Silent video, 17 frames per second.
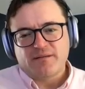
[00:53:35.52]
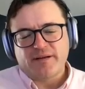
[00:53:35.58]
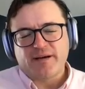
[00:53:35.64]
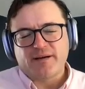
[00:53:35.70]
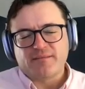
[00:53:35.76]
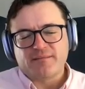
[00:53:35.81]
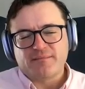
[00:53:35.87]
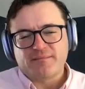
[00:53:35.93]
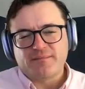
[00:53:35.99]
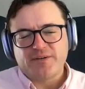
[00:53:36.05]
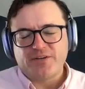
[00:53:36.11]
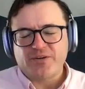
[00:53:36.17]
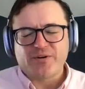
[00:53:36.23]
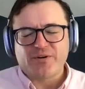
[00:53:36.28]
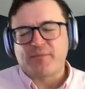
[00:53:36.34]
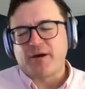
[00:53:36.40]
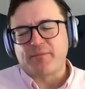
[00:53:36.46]
Yeah. Because you
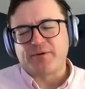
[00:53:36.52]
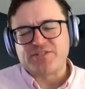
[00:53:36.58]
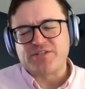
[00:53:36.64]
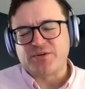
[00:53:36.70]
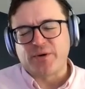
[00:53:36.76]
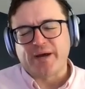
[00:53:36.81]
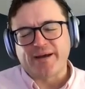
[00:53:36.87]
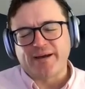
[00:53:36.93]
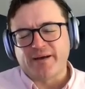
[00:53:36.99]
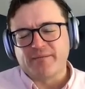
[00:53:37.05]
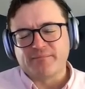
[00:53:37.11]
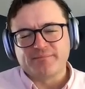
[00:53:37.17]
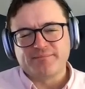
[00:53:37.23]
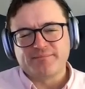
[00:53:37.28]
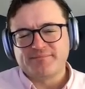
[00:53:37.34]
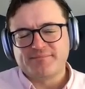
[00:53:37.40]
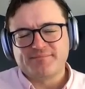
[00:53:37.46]
don't want to be up at 2
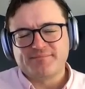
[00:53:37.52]
a.m.